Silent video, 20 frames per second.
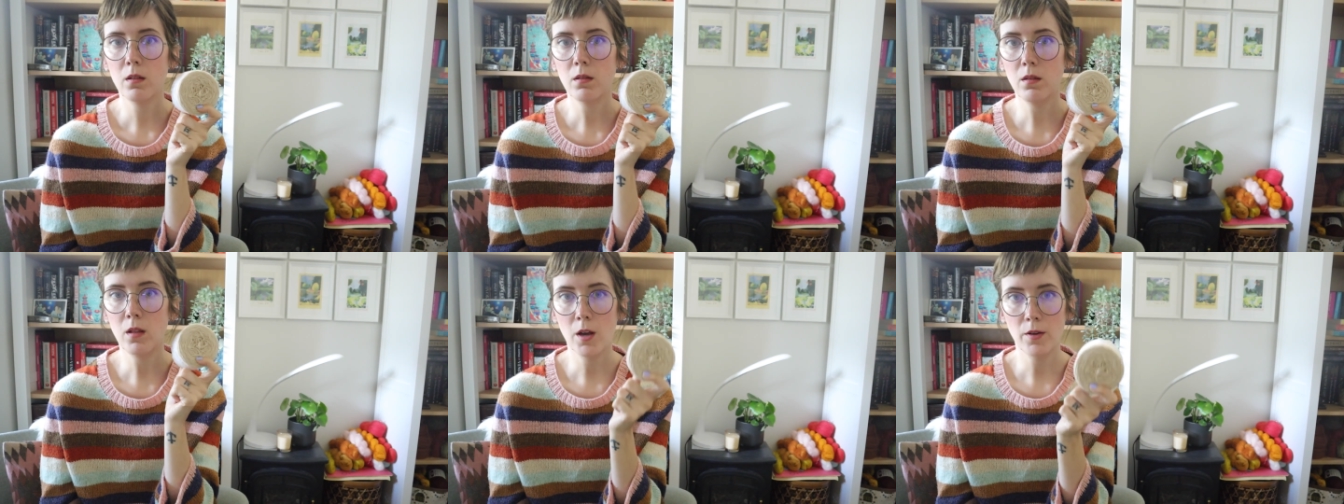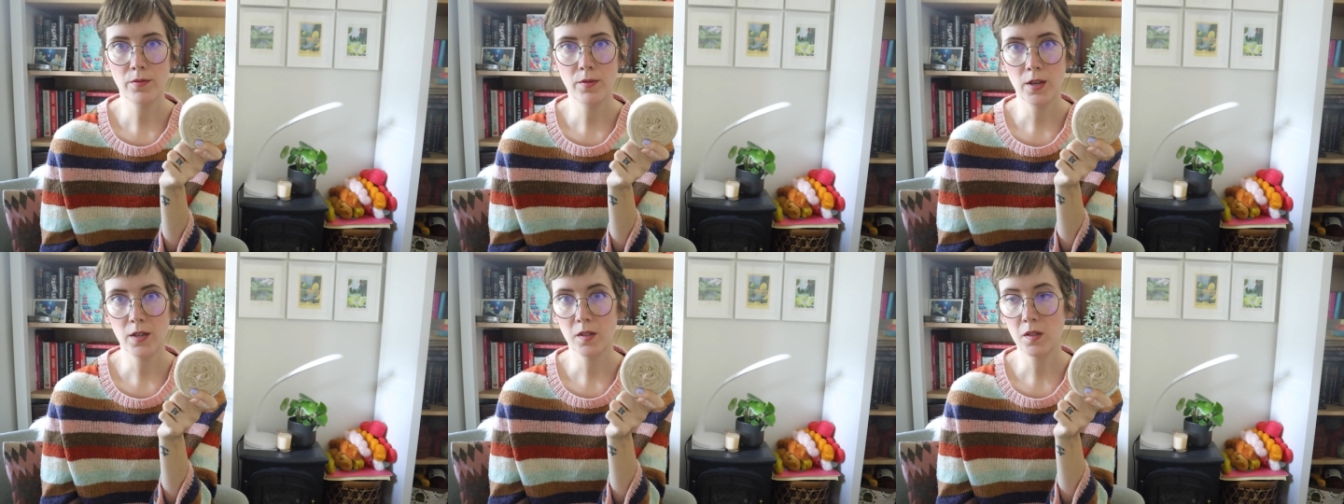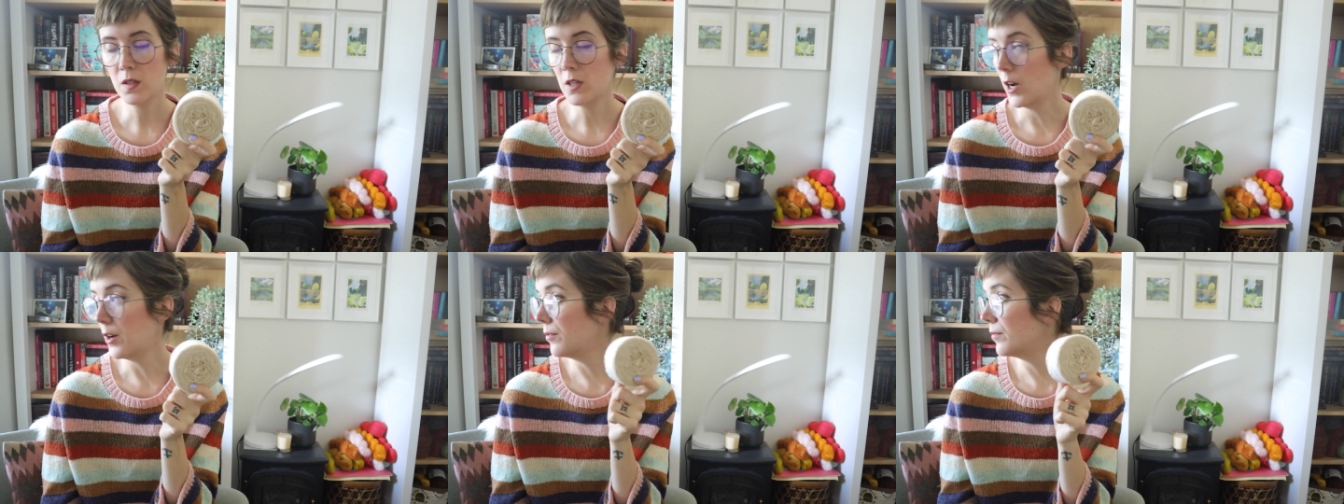Love
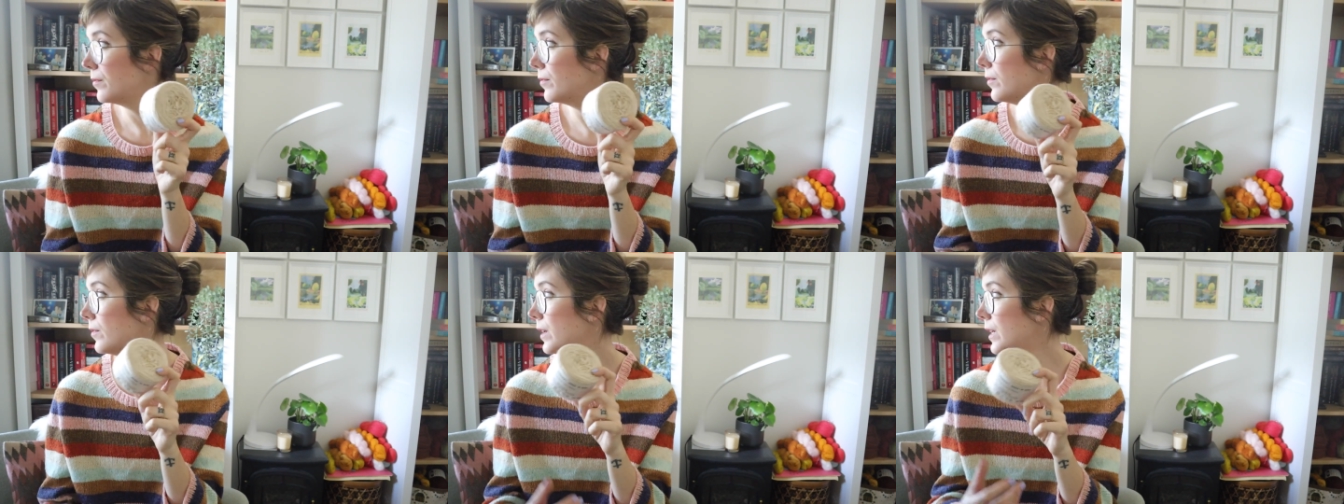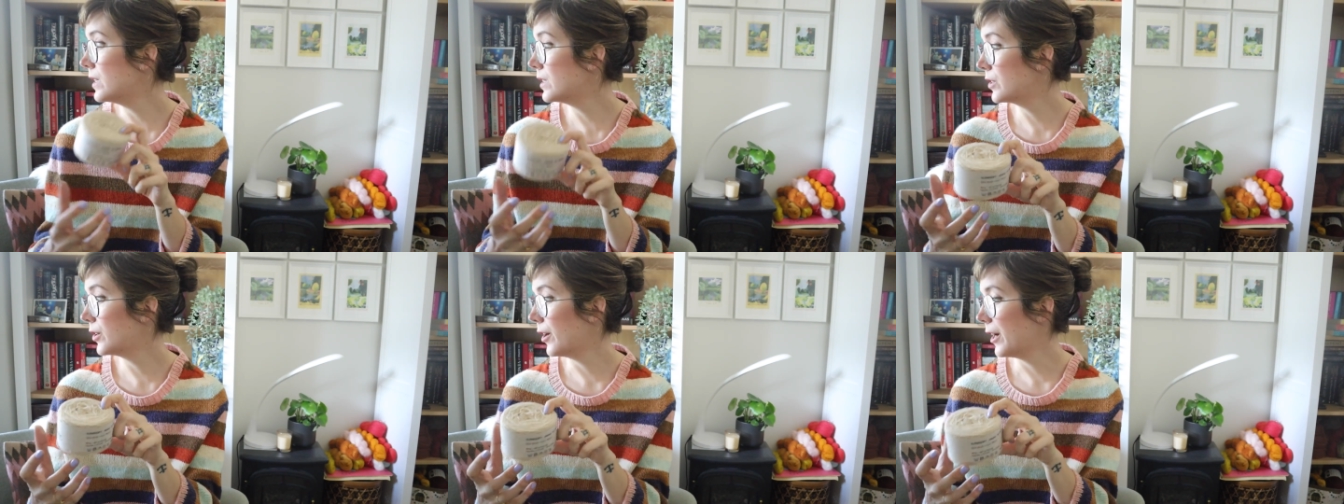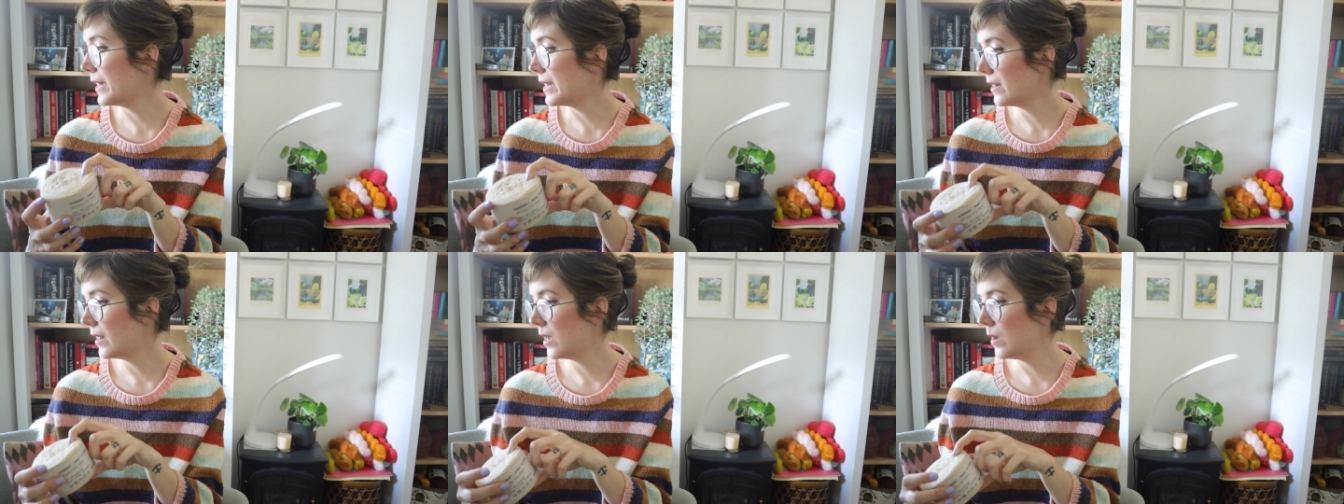this stuff. It's
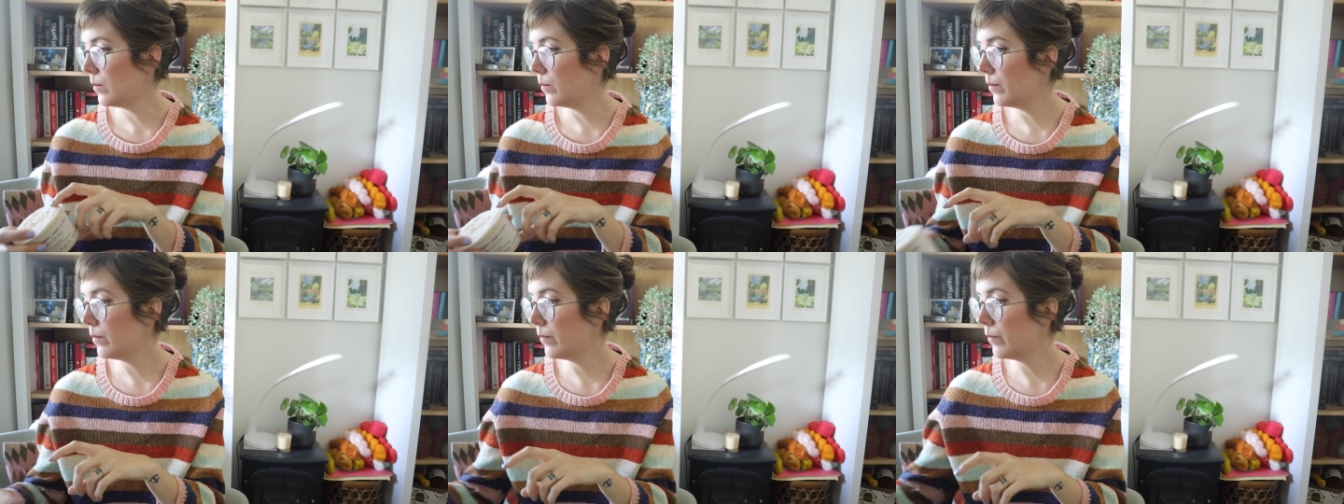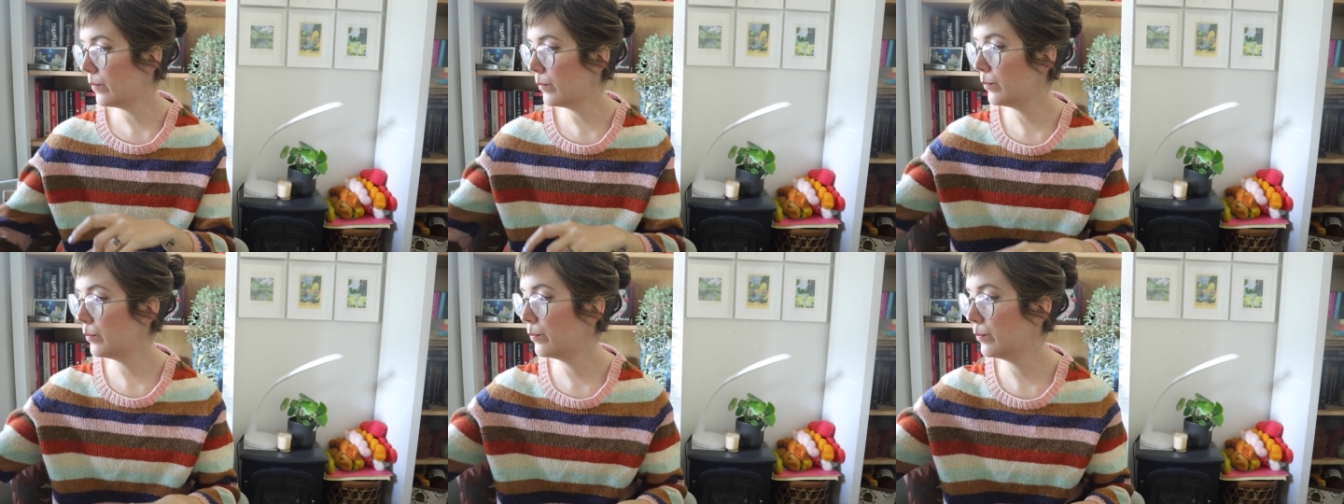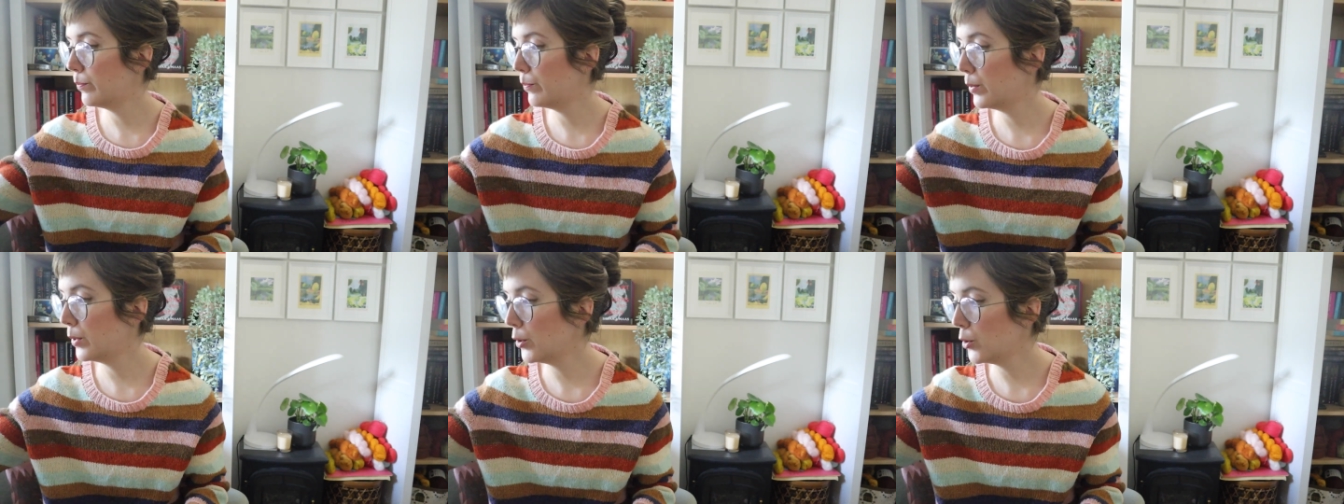great. It
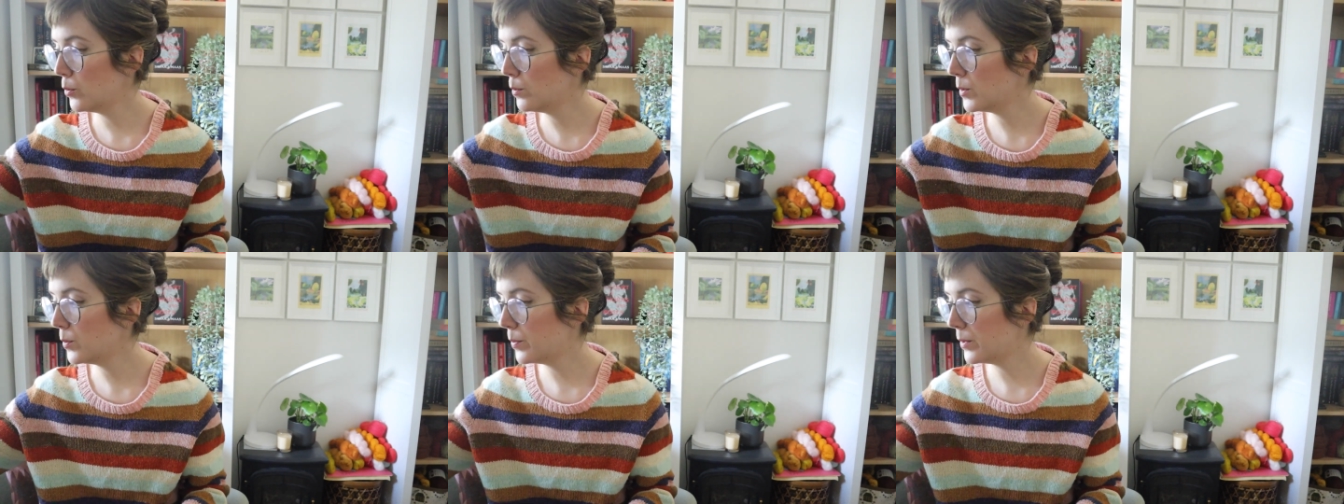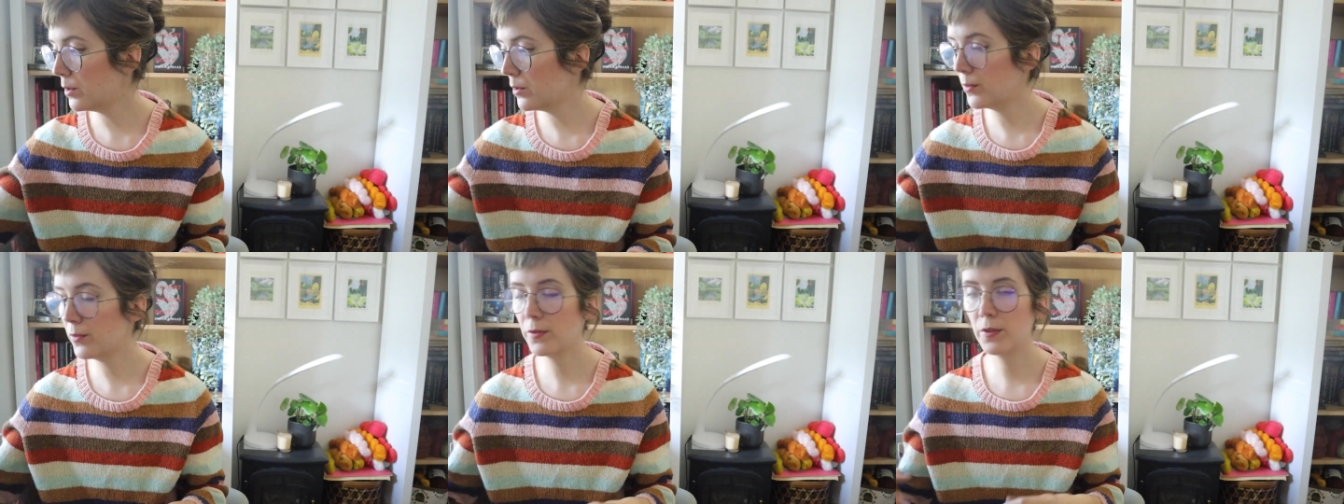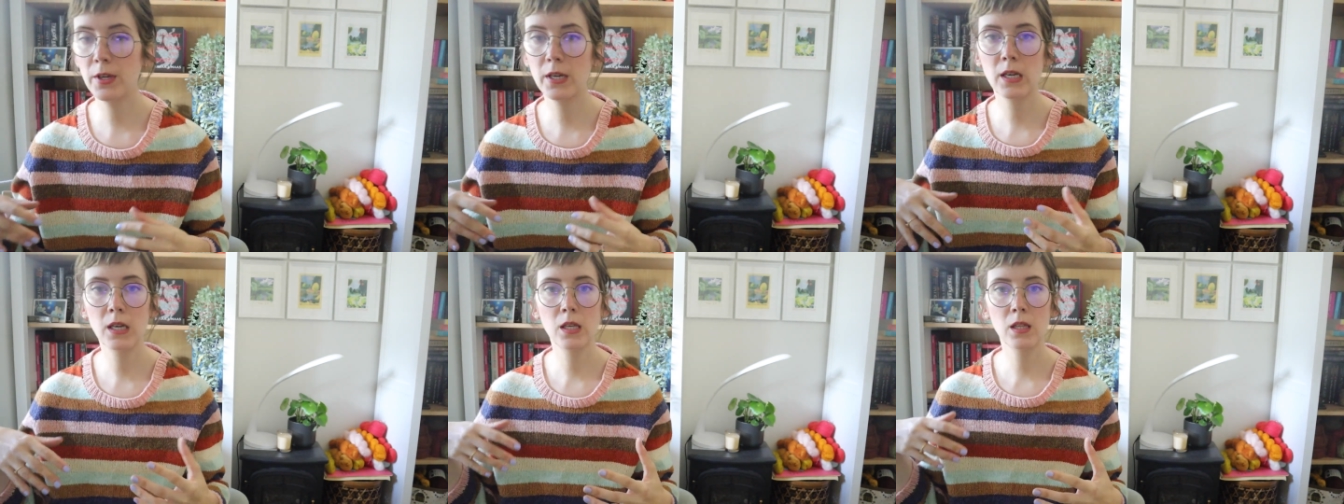bloomed
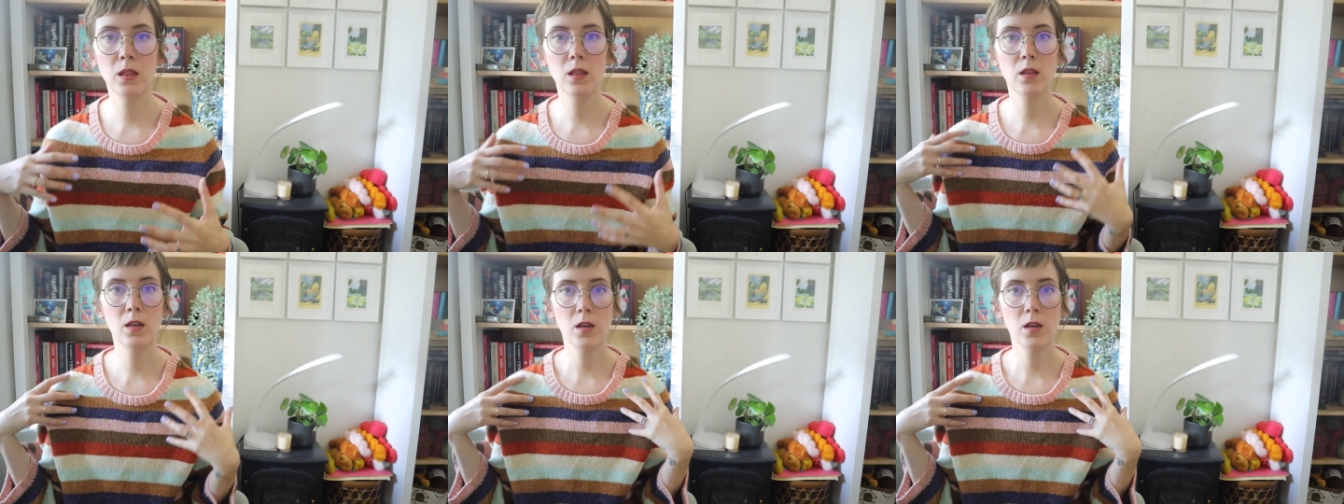beautifully.